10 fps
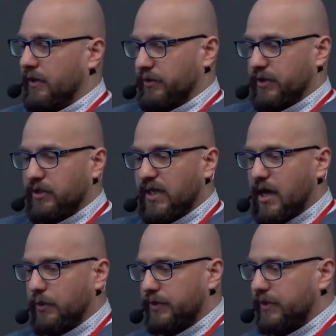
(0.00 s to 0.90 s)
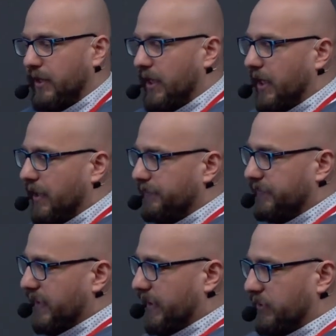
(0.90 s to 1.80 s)
or the cloud,
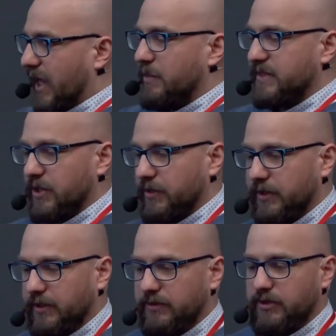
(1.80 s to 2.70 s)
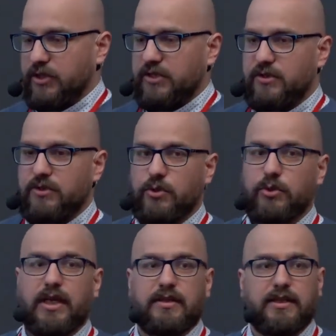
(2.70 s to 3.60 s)
like on Amazon, they just do
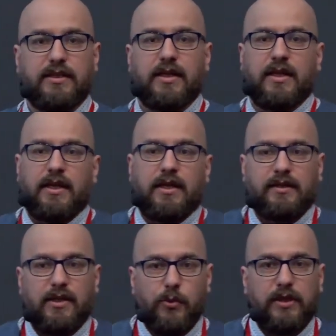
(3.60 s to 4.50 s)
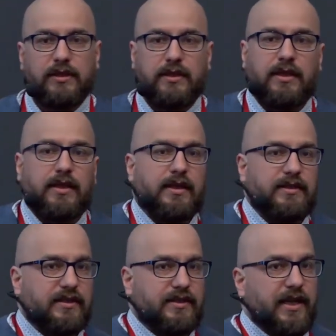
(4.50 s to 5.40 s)
that. They will
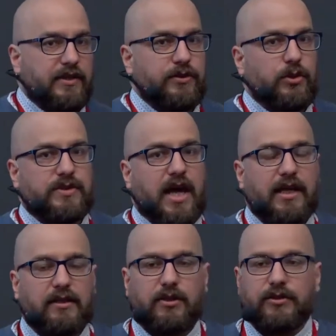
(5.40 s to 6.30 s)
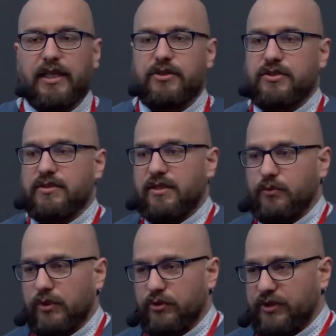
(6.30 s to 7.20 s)
detect those idle connections. They
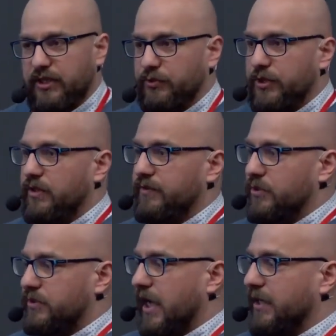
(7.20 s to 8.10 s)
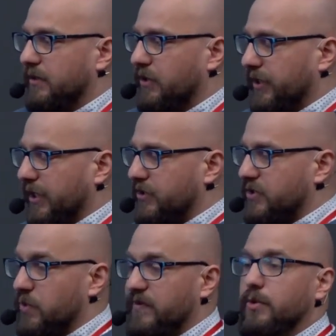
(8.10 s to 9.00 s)
will get rid of those idle
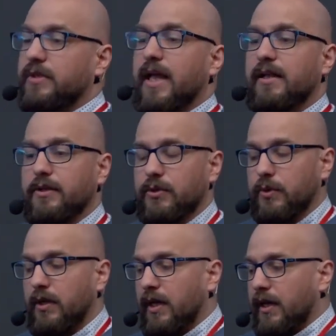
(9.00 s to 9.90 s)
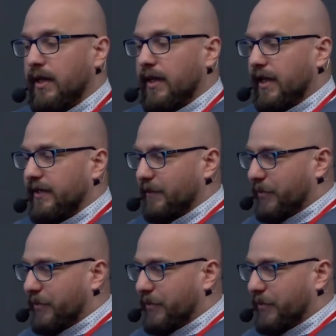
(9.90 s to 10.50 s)
connections without telling you. And